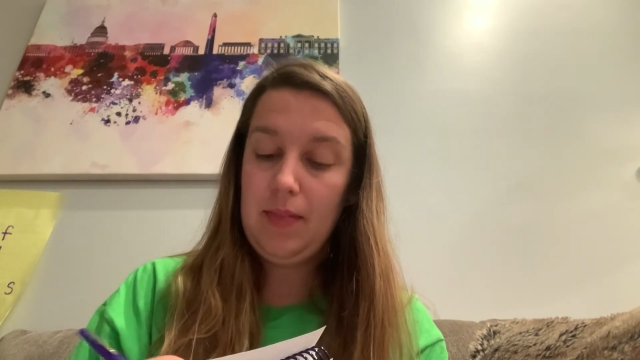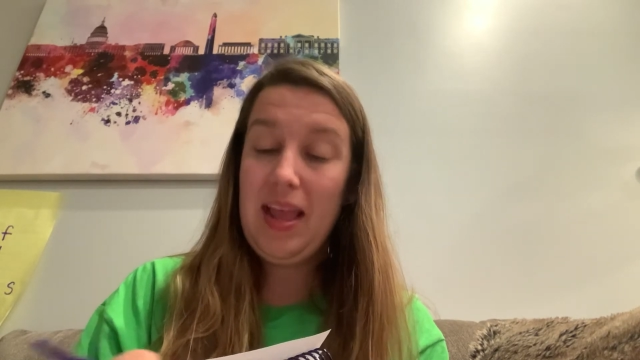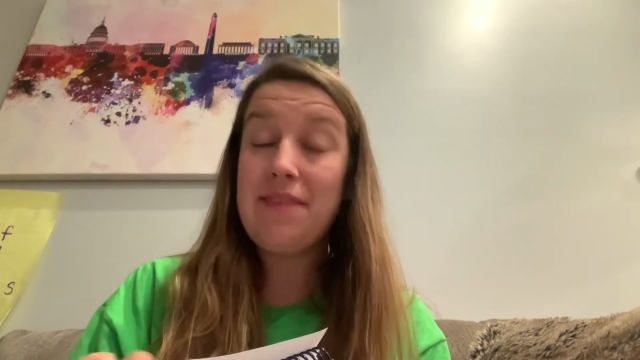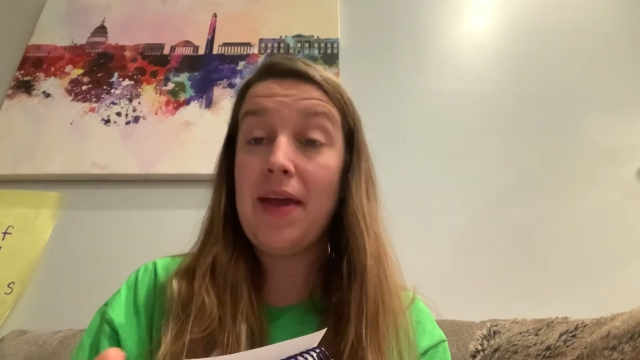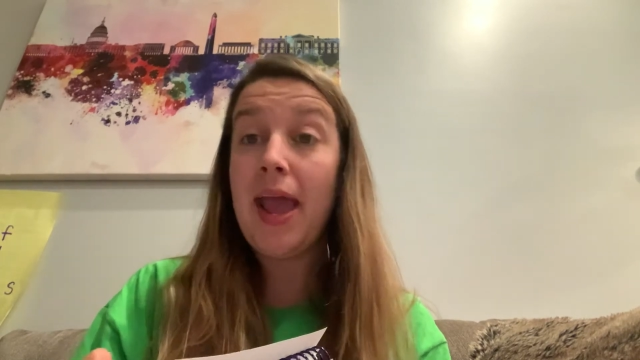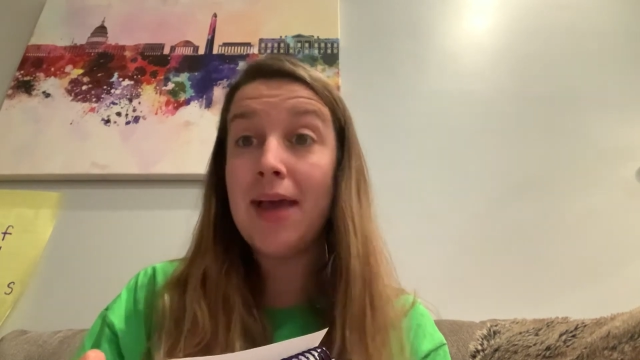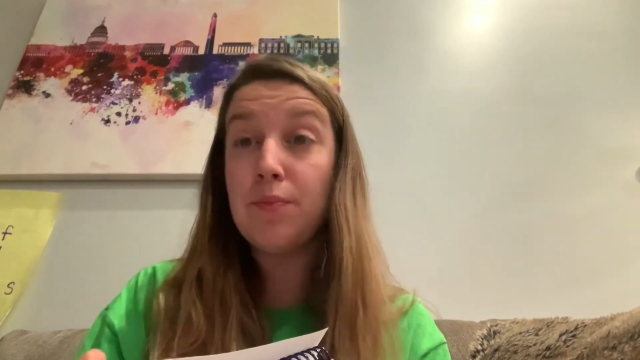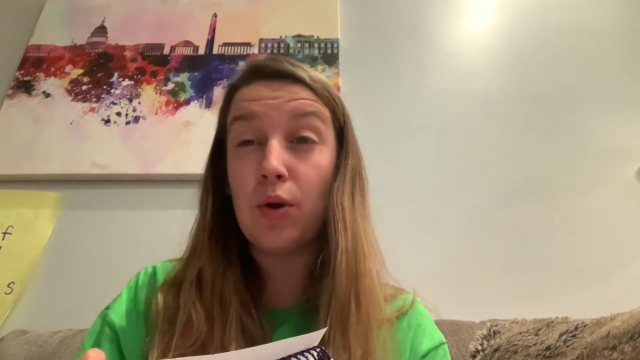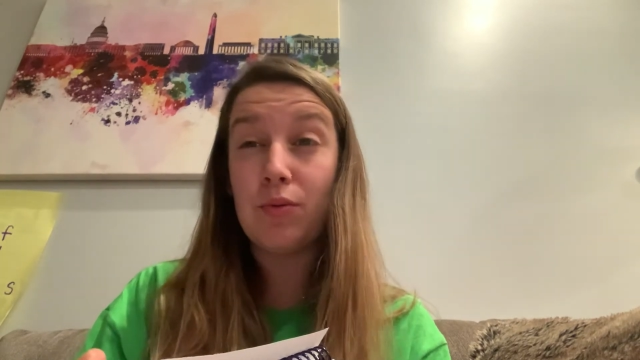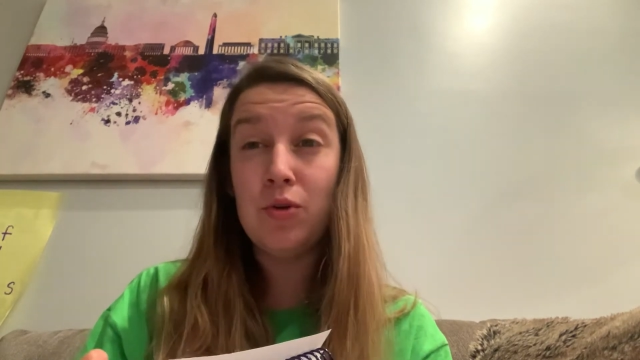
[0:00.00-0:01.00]
If I had
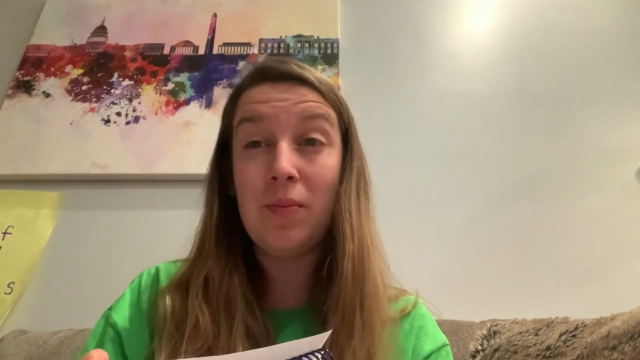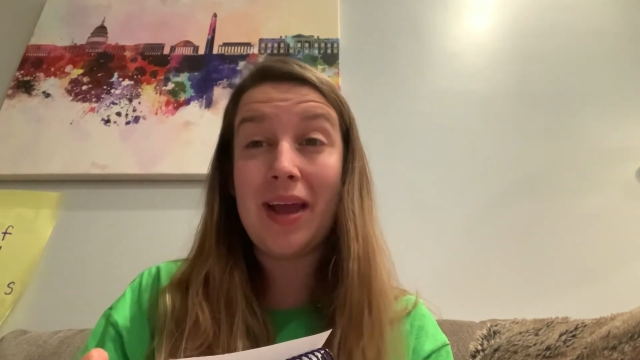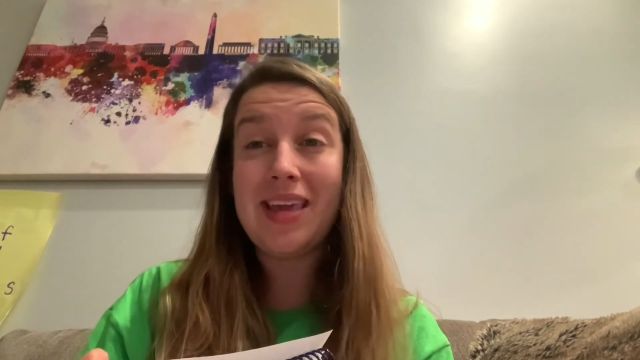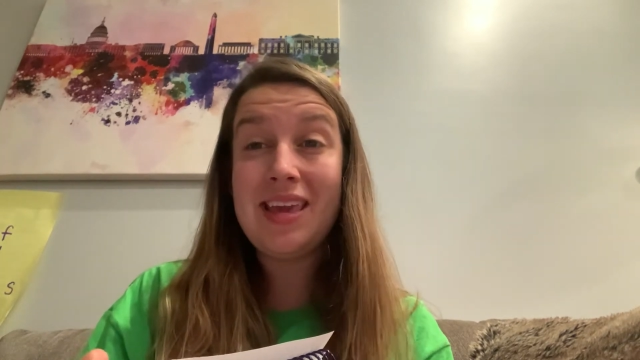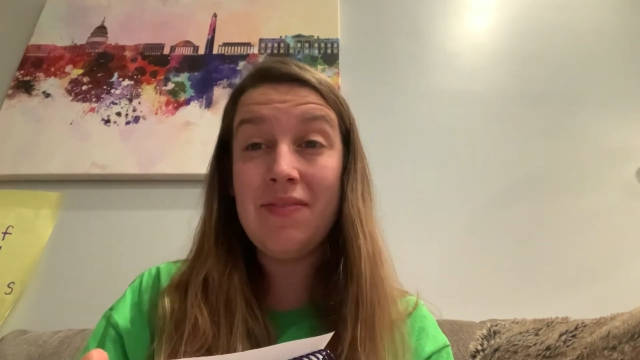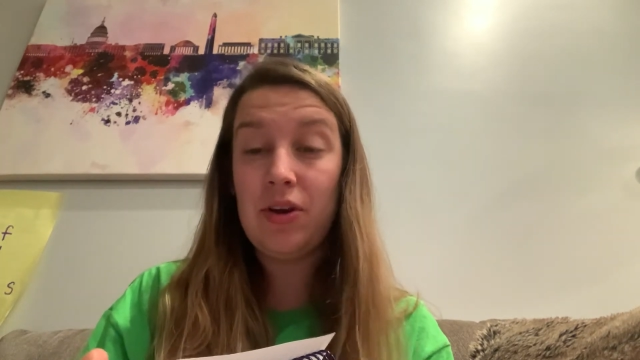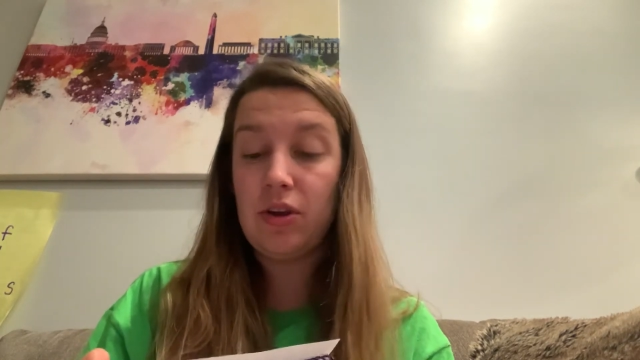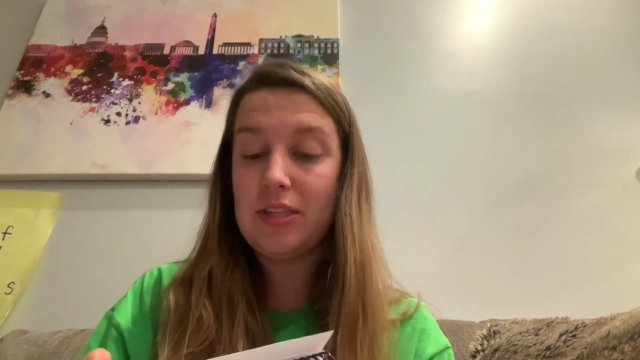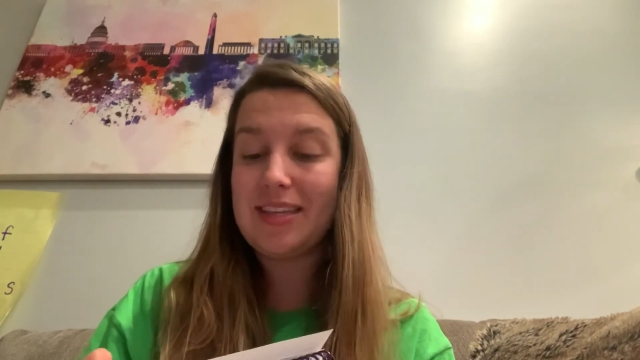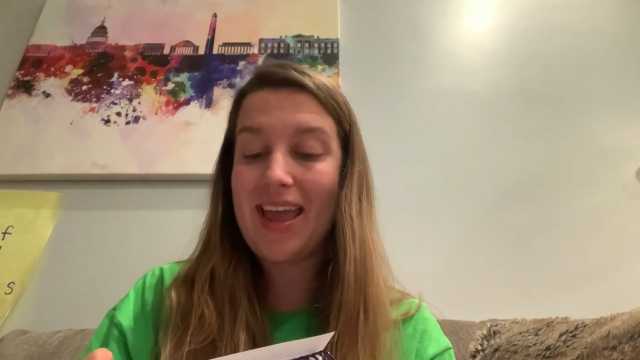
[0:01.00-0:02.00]
more room, I even
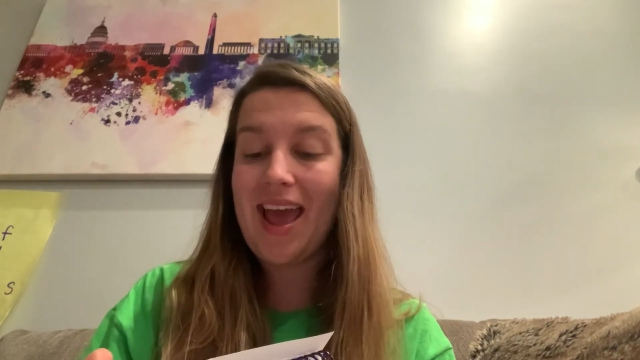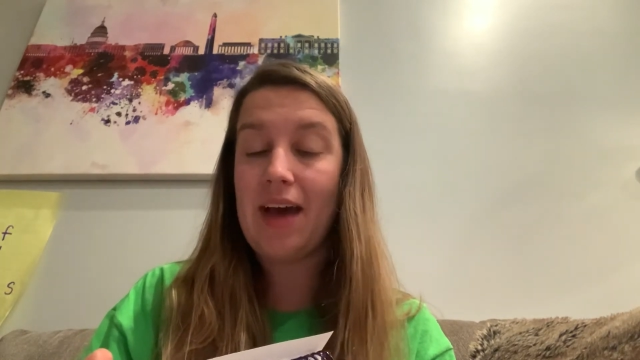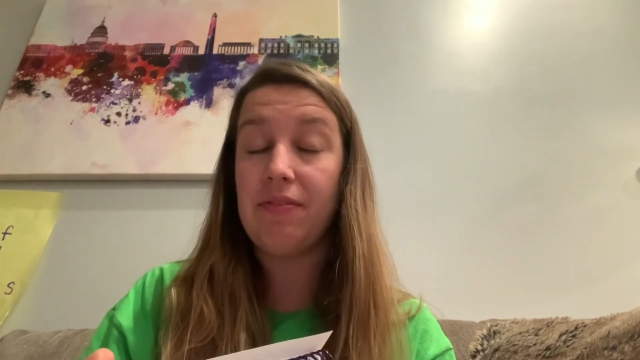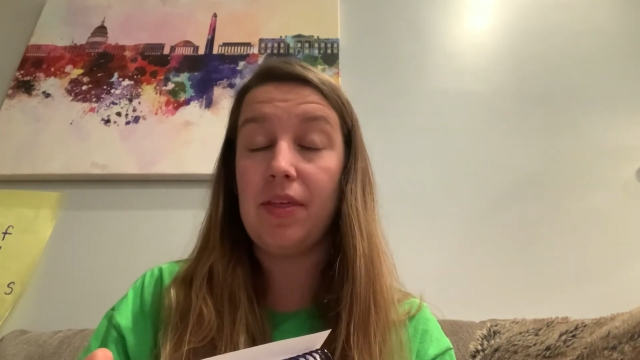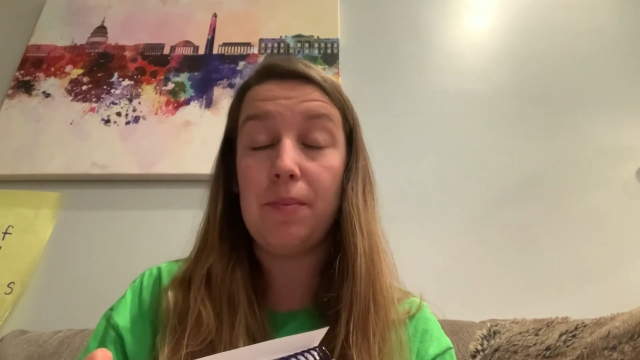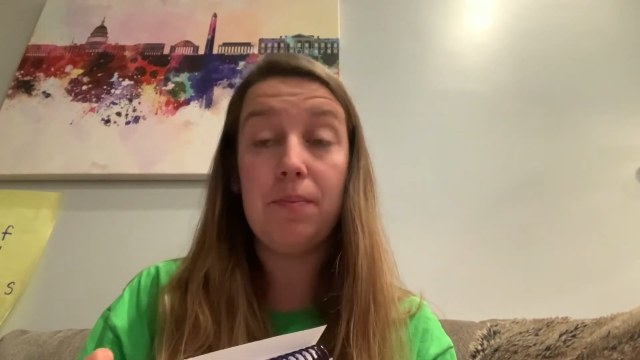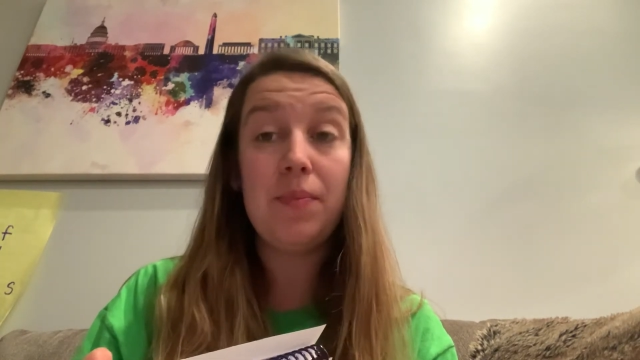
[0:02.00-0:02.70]
could say half the